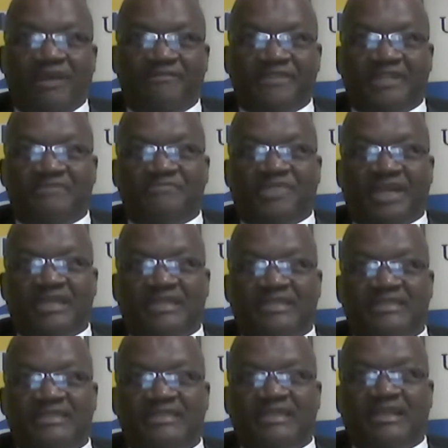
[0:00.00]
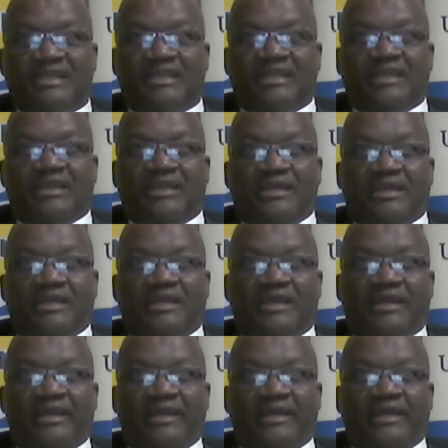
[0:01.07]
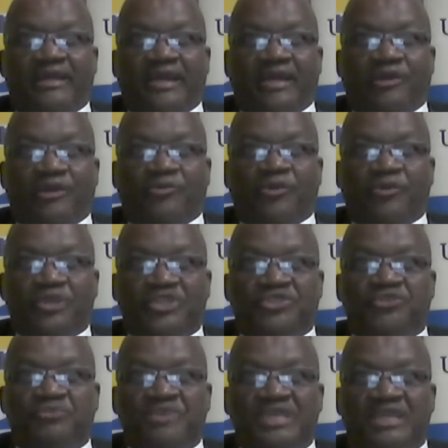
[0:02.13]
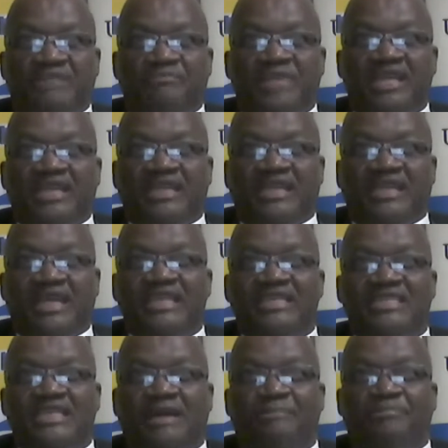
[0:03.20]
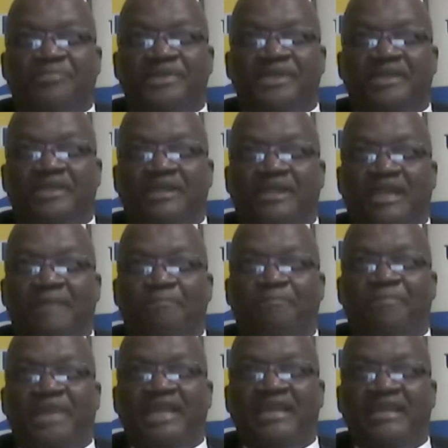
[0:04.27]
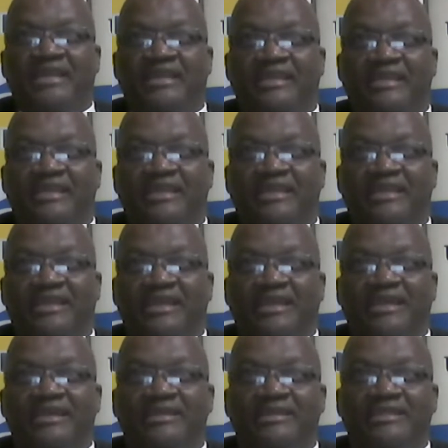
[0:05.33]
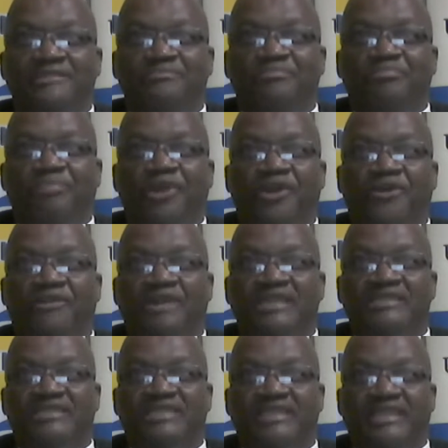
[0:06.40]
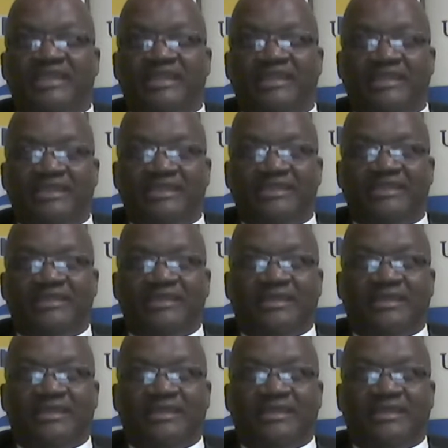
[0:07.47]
and our African brothers. We wish to make an earnest appeal, a plea, an imploration